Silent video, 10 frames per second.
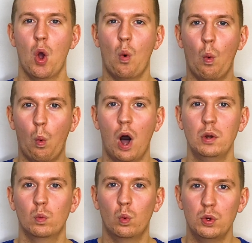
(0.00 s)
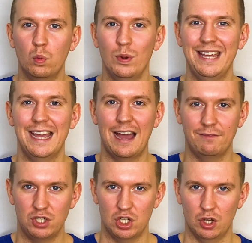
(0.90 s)
what would we have
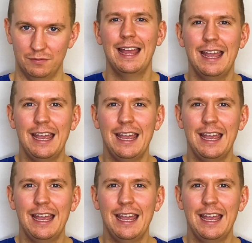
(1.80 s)
done?